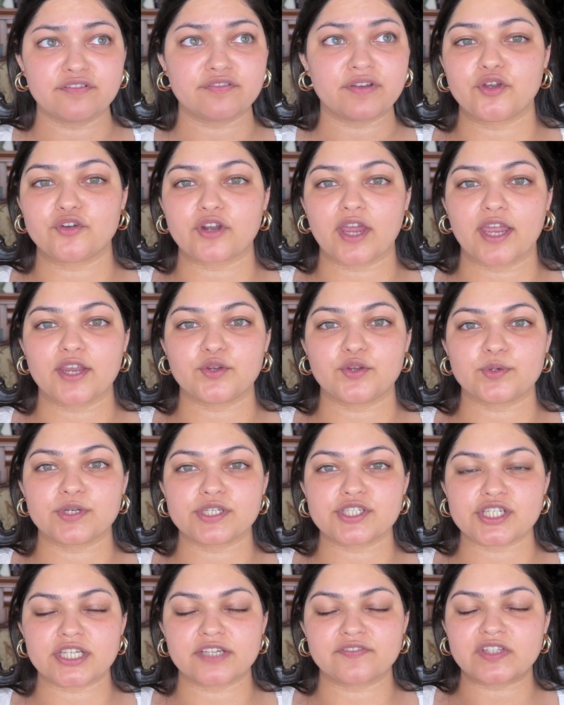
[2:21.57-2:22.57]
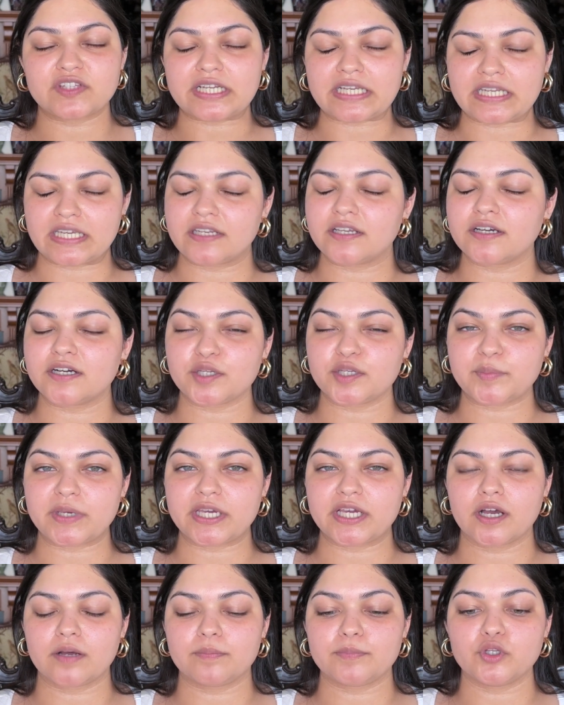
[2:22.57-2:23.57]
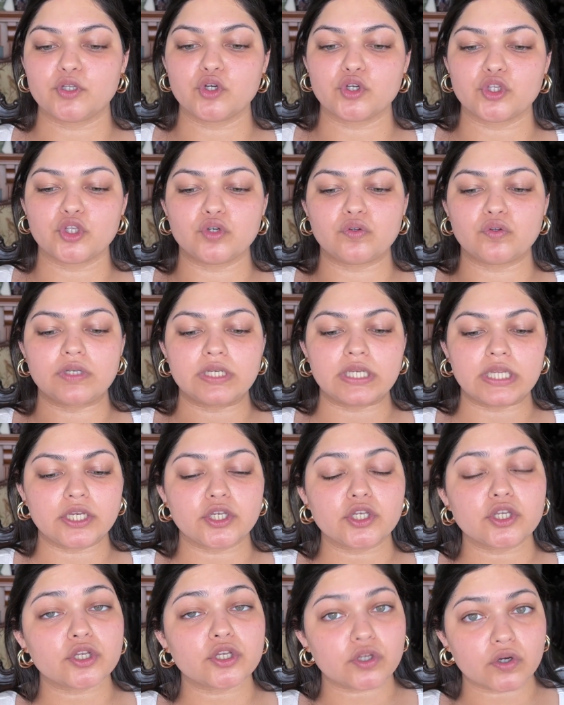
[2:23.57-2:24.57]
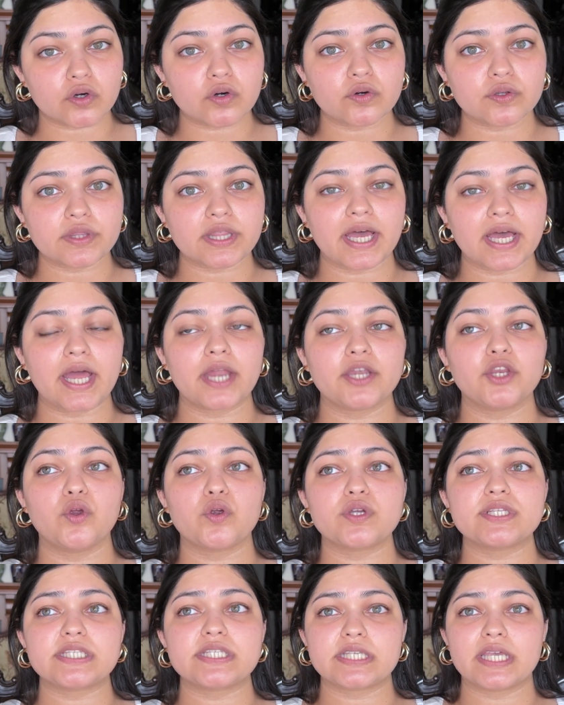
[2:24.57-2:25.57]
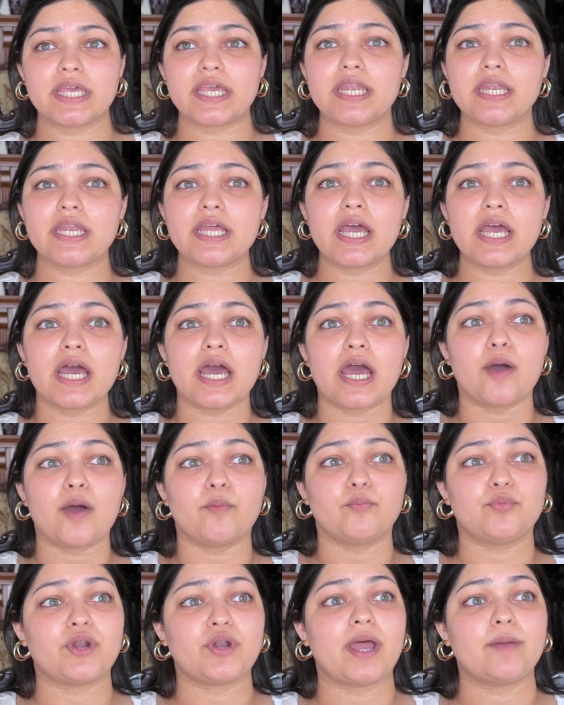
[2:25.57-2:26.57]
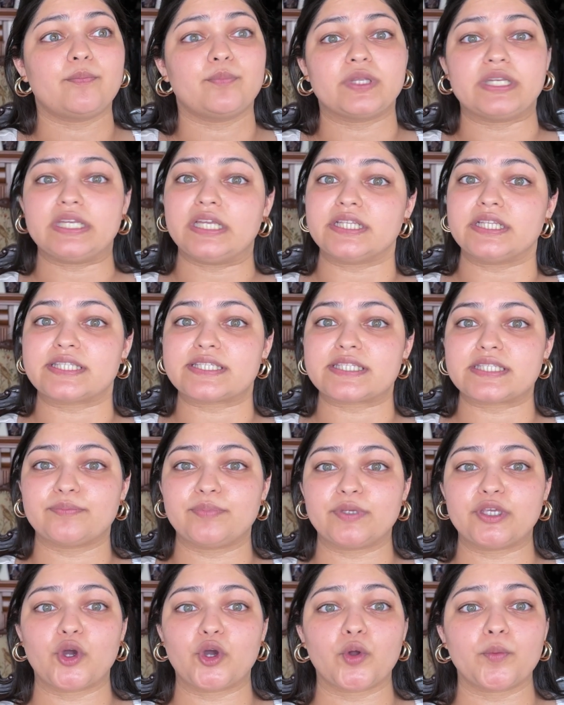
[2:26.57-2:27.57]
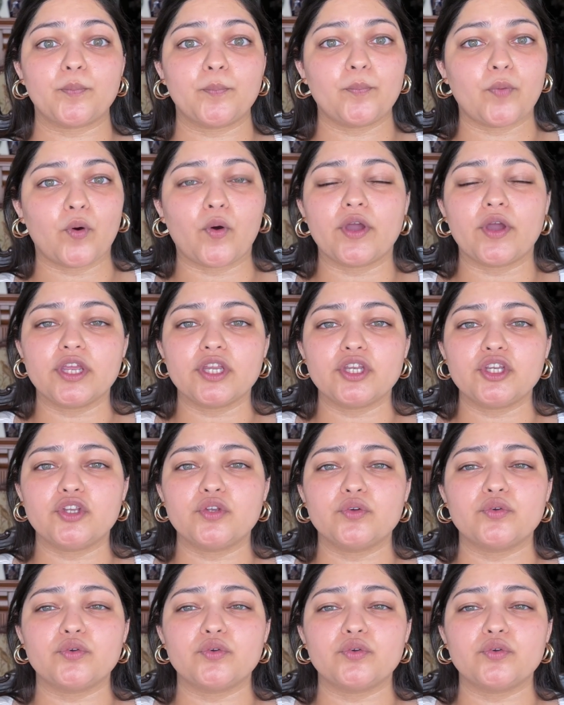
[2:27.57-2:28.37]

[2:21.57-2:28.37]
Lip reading: If you're trying to achieve the clean girl makeup look, you need to know that your skin prep needs to be on point.